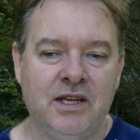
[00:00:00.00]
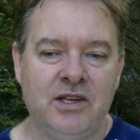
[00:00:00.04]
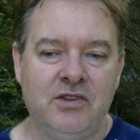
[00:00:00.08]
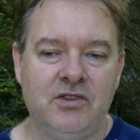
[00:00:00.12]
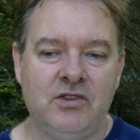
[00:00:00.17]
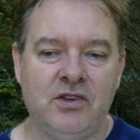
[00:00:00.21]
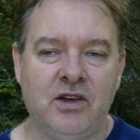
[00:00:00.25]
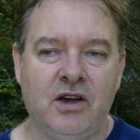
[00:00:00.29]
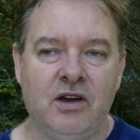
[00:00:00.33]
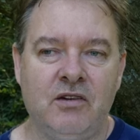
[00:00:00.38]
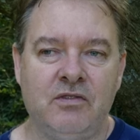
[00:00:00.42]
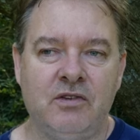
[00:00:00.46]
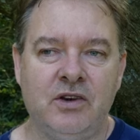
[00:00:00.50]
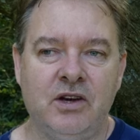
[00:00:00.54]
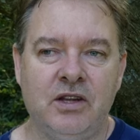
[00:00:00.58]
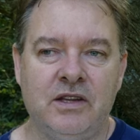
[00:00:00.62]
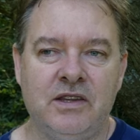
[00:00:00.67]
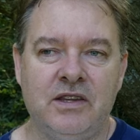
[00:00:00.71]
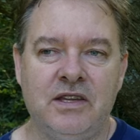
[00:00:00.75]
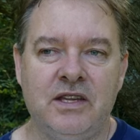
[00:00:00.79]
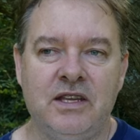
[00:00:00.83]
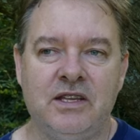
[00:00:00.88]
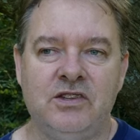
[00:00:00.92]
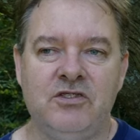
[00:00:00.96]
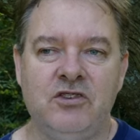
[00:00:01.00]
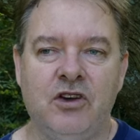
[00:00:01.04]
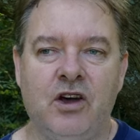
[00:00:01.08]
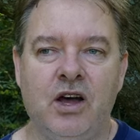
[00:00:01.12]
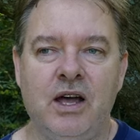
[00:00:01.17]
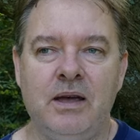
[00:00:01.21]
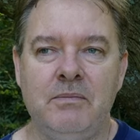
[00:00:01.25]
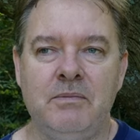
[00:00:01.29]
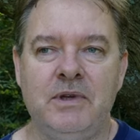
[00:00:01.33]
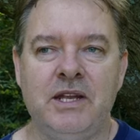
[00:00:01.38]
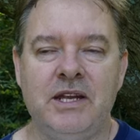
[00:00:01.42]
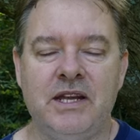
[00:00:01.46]
So I've got the
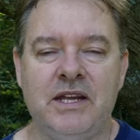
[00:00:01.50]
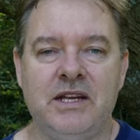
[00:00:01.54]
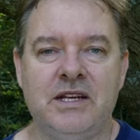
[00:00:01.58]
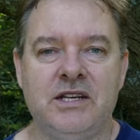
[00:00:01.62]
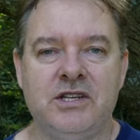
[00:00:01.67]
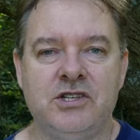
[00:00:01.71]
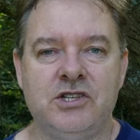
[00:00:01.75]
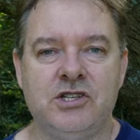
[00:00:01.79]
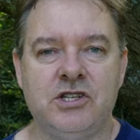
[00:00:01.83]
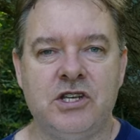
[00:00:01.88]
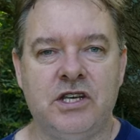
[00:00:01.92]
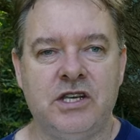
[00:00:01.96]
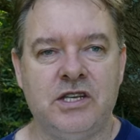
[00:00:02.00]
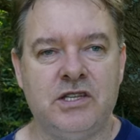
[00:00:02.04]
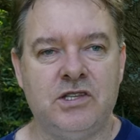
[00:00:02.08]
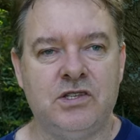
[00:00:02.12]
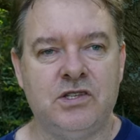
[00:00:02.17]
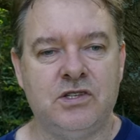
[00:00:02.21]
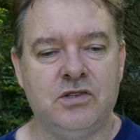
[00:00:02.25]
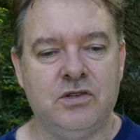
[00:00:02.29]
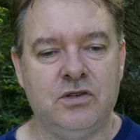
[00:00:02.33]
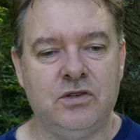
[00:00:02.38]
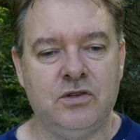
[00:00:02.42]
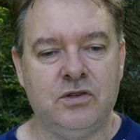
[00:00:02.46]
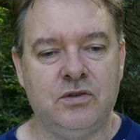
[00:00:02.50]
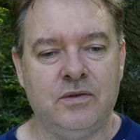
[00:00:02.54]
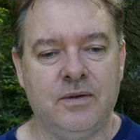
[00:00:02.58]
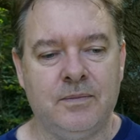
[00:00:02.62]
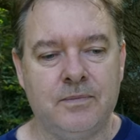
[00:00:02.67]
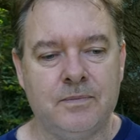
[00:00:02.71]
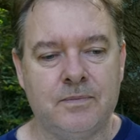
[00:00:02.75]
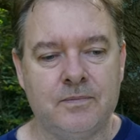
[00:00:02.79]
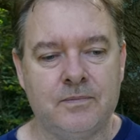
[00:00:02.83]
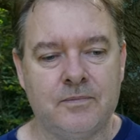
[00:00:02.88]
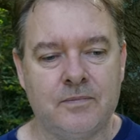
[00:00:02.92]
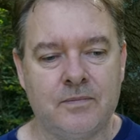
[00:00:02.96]
time and energy to
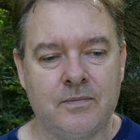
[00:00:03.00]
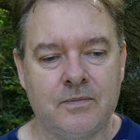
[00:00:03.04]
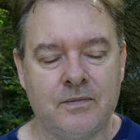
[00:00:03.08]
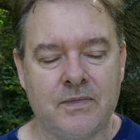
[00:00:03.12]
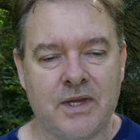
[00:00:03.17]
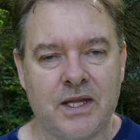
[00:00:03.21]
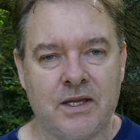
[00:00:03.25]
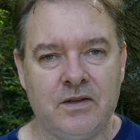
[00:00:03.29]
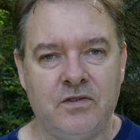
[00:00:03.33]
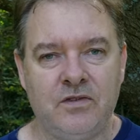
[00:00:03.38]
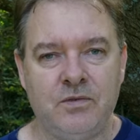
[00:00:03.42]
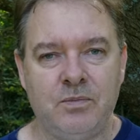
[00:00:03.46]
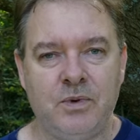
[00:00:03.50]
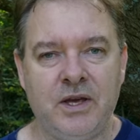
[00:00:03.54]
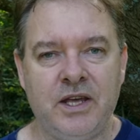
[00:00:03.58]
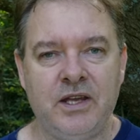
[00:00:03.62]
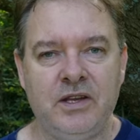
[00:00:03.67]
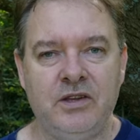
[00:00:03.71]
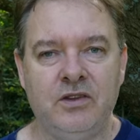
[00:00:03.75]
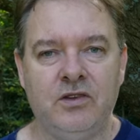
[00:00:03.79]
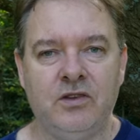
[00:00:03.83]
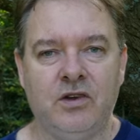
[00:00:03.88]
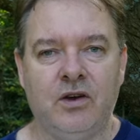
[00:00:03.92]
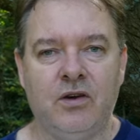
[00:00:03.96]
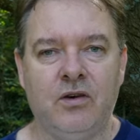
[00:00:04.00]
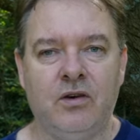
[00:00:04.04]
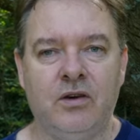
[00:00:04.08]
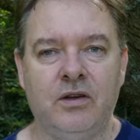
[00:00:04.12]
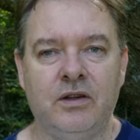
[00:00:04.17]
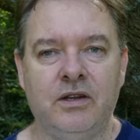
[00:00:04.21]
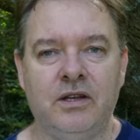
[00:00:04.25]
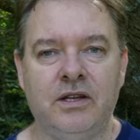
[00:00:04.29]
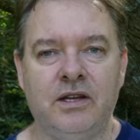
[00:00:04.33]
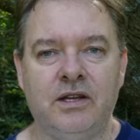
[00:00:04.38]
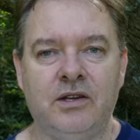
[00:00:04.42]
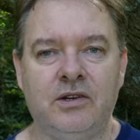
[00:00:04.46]
spend
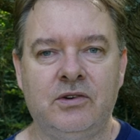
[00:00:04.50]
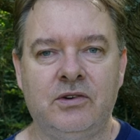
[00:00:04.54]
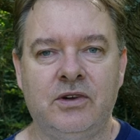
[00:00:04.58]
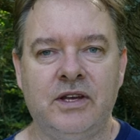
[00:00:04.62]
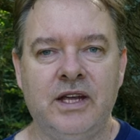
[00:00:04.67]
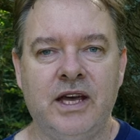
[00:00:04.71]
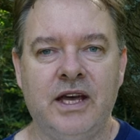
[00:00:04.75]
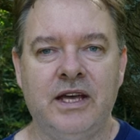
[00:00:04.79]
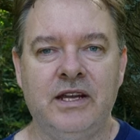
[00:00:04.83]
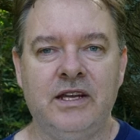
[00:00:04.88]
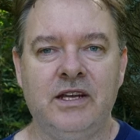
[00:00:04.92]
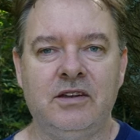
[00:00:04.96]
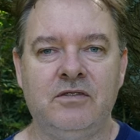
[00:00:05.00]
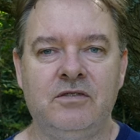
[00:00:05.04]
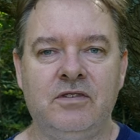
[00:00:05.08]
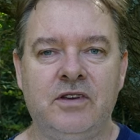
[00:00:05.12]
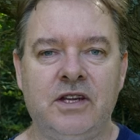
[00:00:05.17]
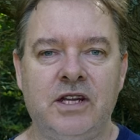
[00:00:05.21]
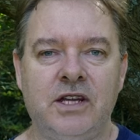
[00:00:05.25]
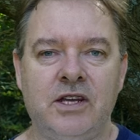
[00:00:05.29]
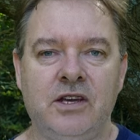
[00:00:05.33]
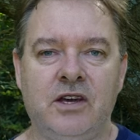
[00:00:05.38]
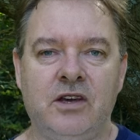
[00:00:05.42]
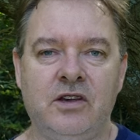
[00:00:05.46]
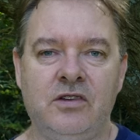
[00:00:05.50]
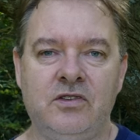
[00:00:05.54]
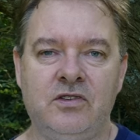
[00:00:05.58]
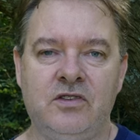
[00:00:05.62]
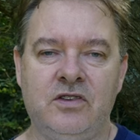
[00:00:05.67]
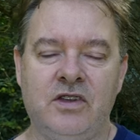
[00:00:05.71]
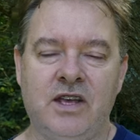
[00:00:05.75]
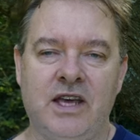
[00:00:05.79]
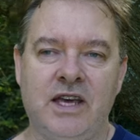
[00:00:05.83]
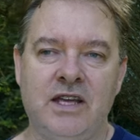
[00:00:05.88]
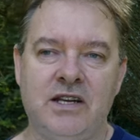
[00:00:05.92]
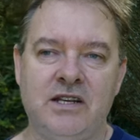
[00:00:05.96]
on creating
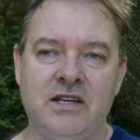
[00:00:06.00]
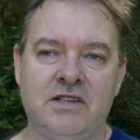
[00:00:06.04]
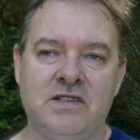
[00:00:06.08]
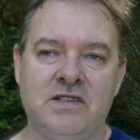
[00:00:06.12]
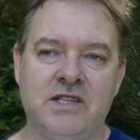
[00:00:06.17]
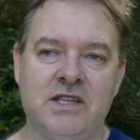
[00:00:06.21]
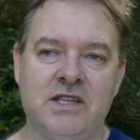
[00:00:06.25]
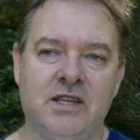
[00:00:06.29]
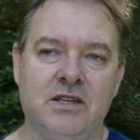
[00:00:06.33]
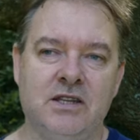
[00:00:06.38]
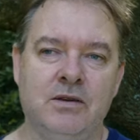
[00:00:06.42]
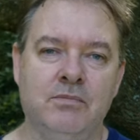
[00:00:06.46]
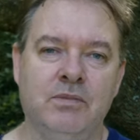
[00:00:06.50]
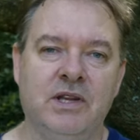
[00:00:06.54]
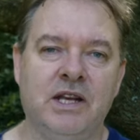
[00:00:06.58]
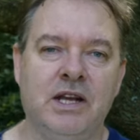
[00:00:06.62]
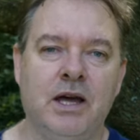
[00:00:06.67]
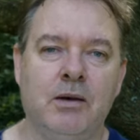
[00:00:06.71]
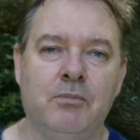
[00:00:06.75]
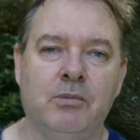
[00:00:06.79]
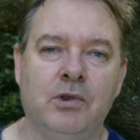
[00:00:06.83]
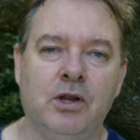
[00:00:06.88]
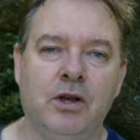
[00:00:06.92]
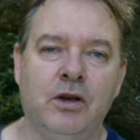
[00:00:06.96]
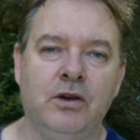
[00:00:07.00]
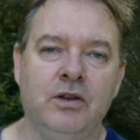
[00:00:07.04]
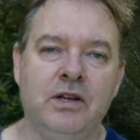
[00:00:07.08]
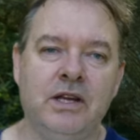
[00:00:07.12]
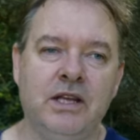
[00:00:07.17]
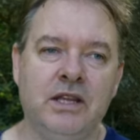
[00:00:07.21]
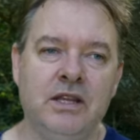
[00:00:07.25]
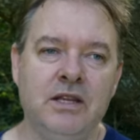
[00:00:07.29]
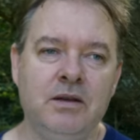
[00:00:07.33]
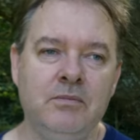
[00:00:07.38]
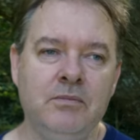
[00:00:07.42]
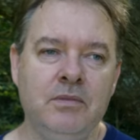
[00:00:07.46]
videos, editing them and
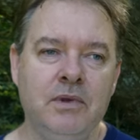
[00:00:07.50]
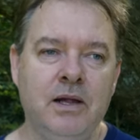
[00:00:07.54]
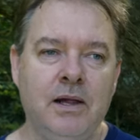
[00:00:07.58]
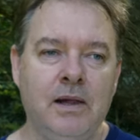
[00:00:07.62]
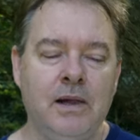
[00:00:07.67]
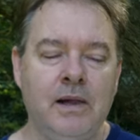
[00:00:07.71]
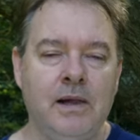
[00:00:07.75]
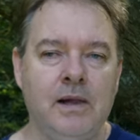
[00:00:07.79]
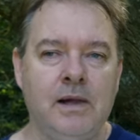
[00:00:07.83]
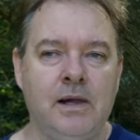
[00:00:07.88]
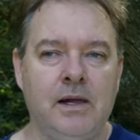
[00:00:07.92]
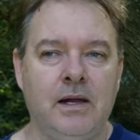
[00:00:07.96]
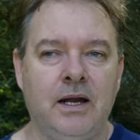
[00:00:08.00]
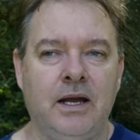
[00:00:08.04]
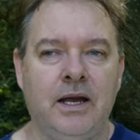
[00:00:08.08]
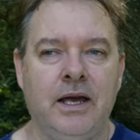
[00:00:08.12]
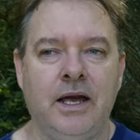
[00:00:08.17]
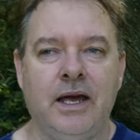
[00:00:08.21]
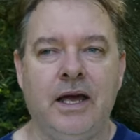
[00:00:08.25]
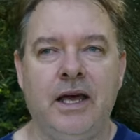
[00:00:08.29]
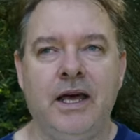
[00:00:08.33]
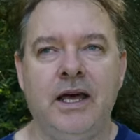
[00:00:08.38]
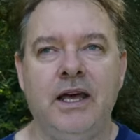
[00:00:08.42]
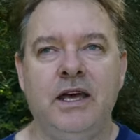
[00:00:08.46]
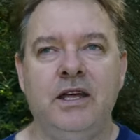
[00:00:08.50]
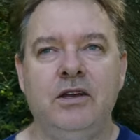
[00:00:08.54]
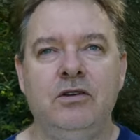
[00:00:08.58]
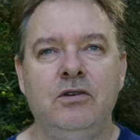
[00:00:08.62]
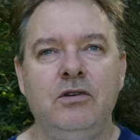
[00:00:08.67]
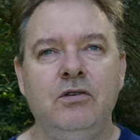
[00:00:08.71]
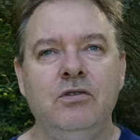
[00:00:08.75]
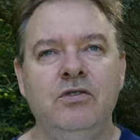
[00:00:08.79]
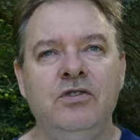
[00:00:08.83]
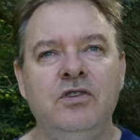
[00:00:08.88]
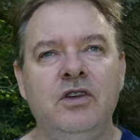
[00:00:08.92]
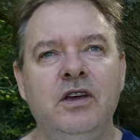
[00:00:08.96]
uploading them, and
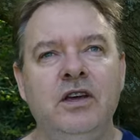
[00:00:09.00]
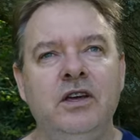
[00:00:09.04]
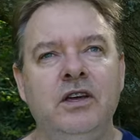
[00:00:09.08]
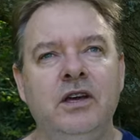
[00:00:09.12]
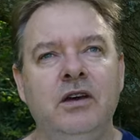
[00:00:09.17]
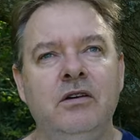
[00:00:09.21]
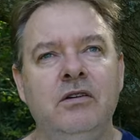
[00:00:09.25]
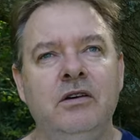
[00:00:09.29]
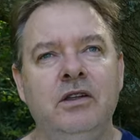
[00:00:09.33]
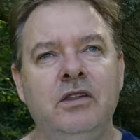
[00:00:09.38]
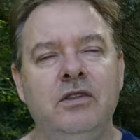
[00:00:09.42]
also going